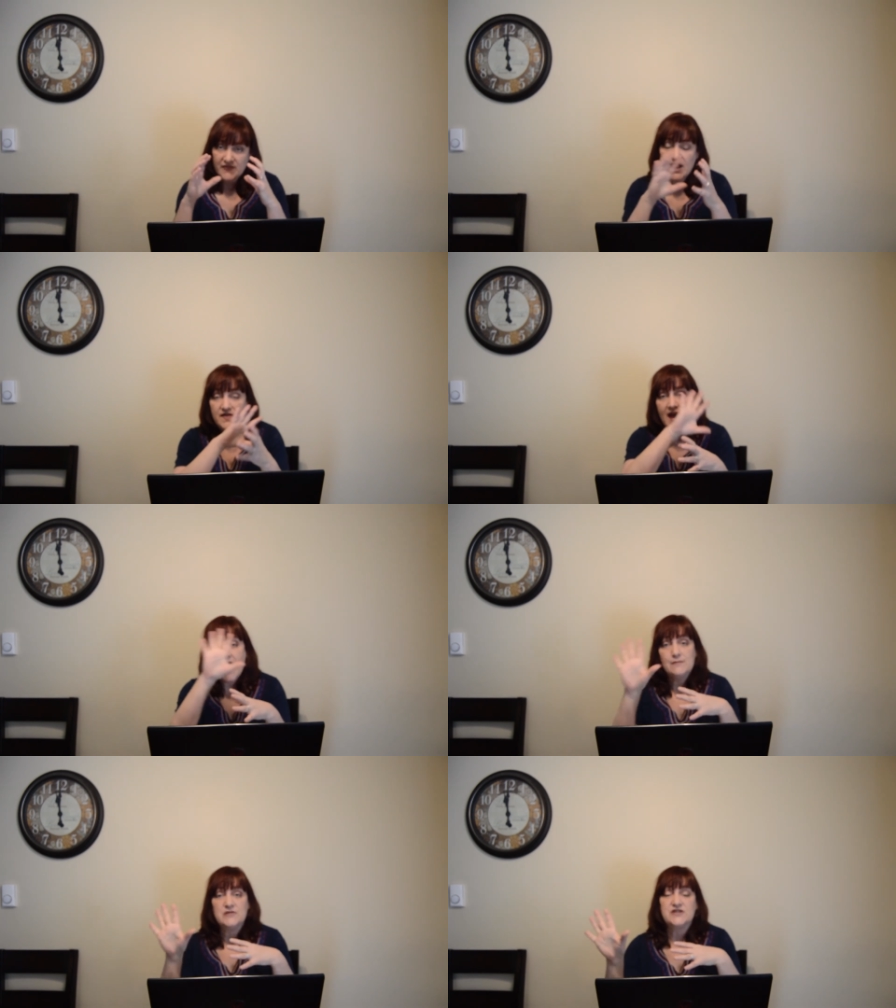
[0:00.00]
in the
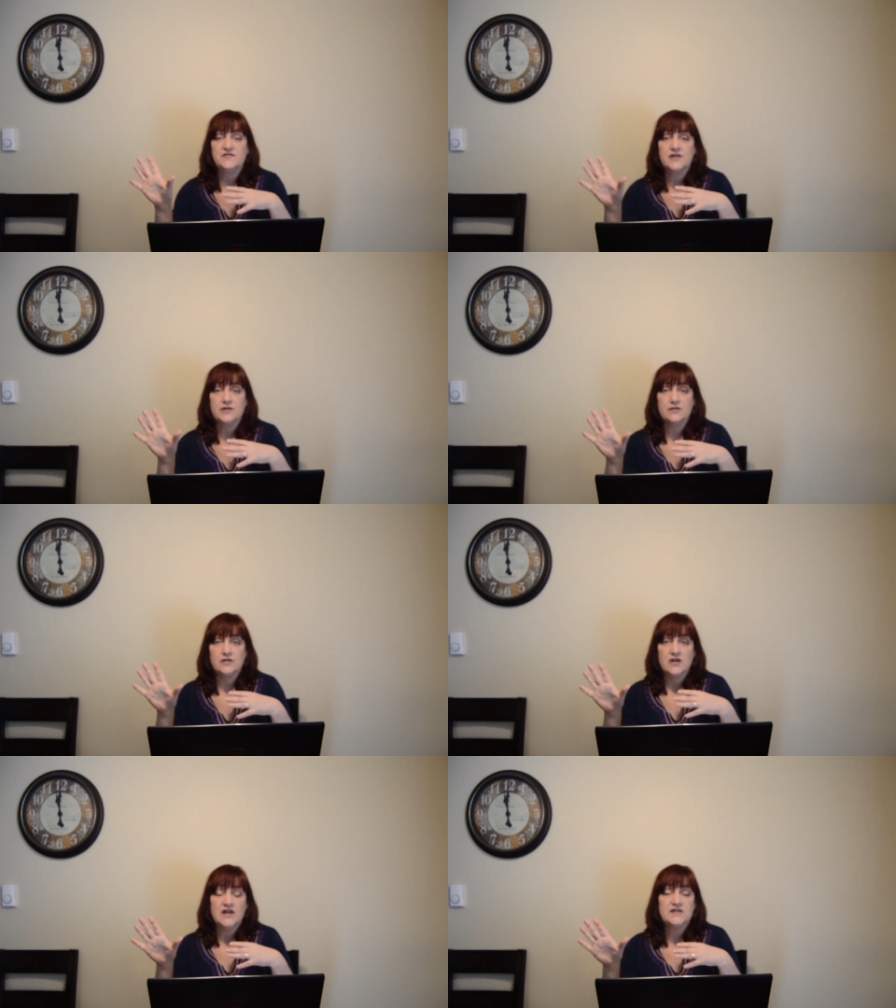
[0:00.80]
atmosphere,
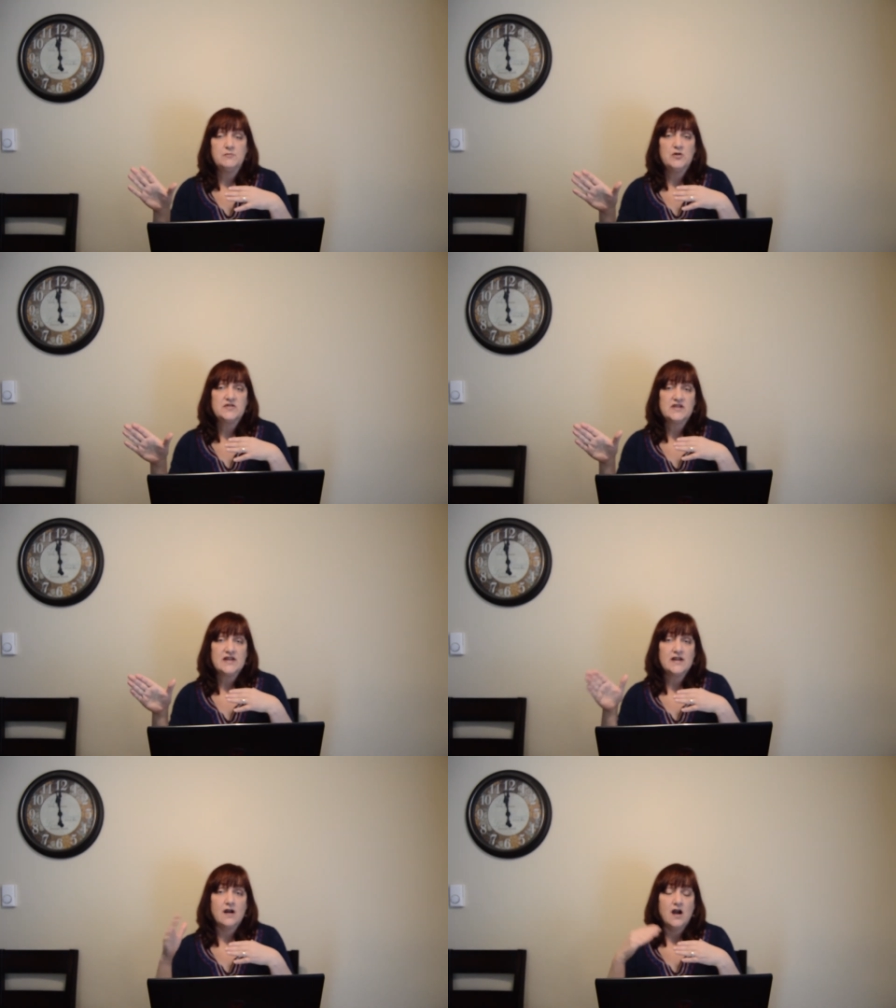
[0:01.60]
it's
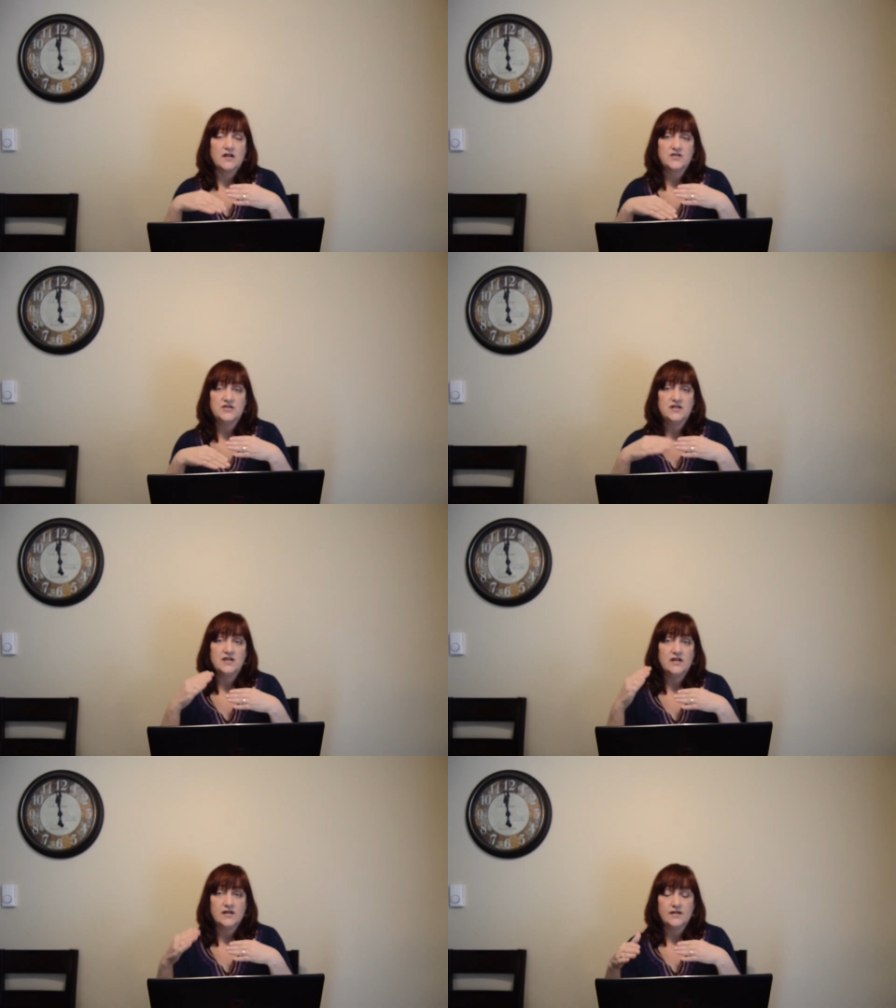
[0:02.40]
mostly oxygen
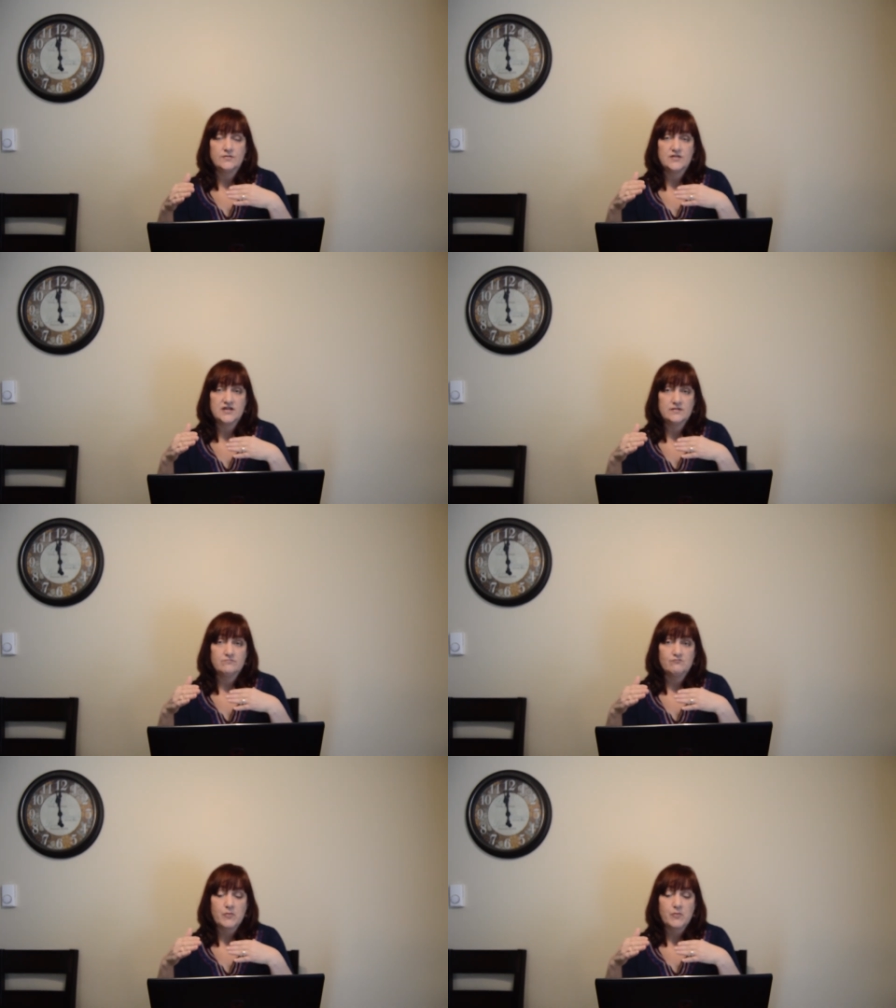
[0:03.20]
and nitrogen.